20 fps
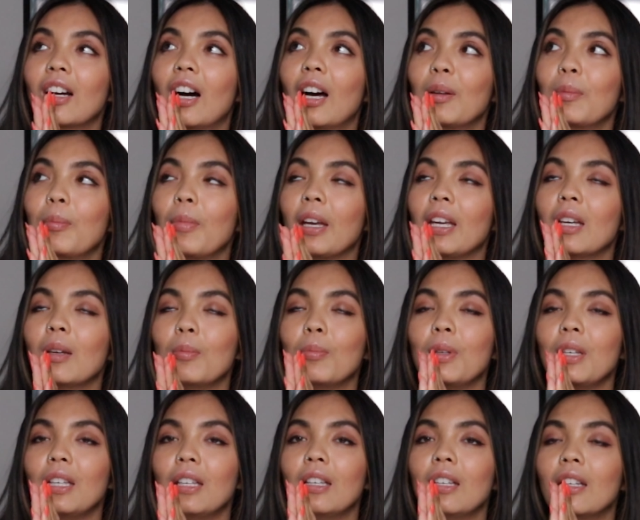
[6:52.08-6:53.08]
God, may
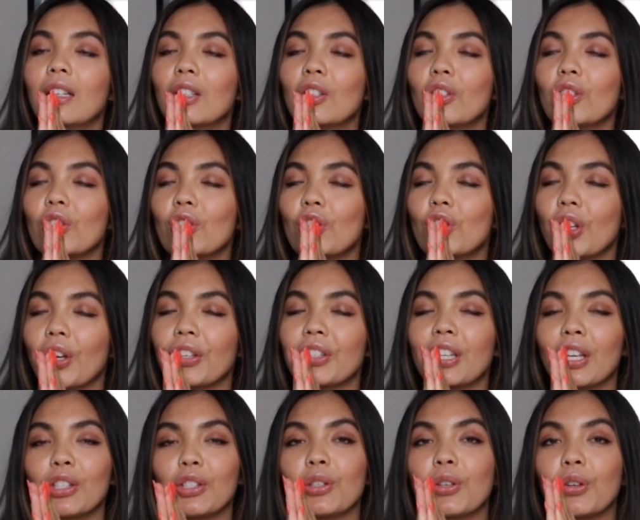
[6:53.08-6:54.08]
it be
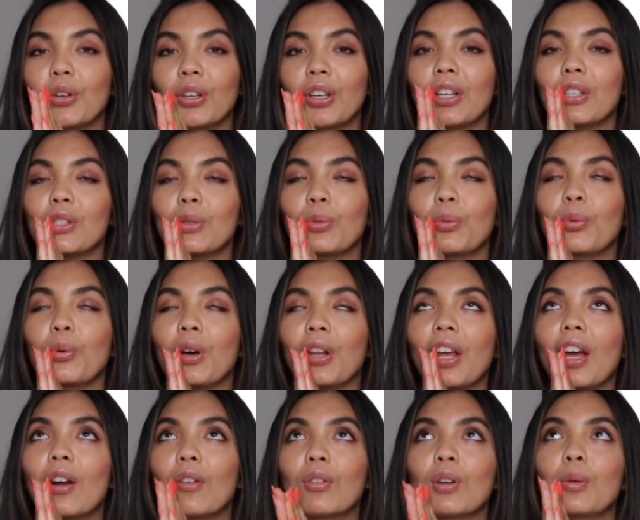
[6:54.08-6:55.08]
just as good as
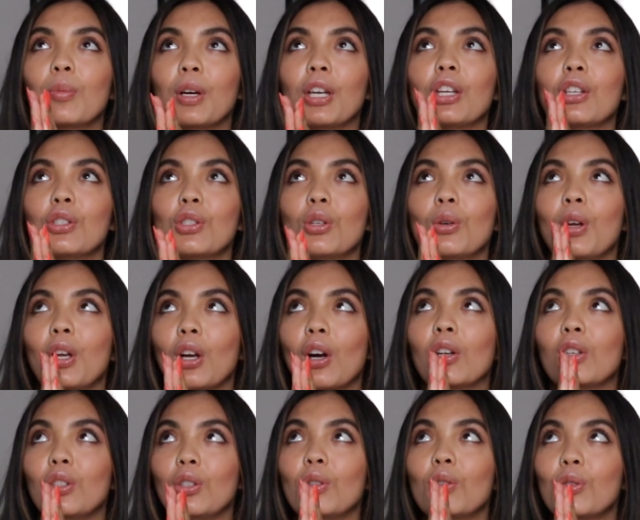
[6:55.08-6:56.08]
what everybody's doing
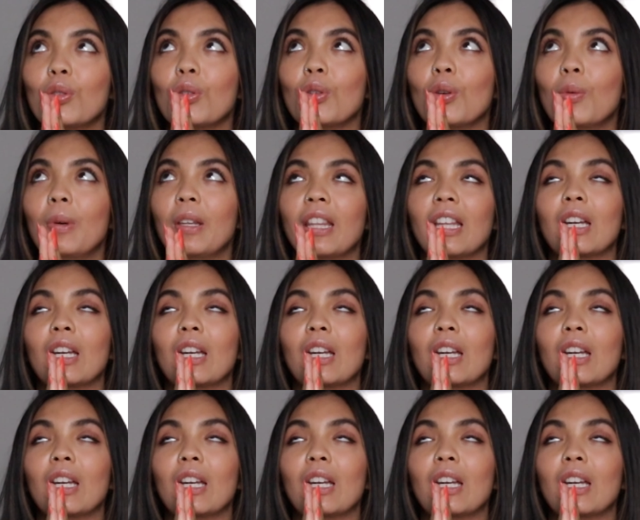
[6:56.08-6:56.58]
on YouTube,